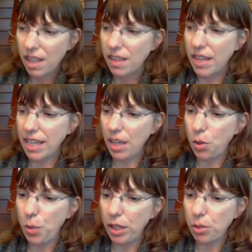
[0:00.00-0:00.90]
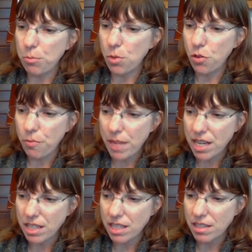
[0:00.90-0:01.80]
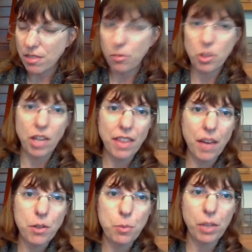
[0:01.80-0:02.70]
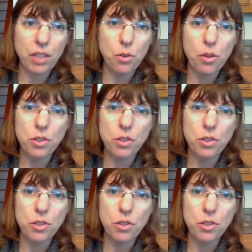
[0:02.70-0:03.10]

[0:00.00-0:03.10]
They get quicker movements, which I thought was pretty cool.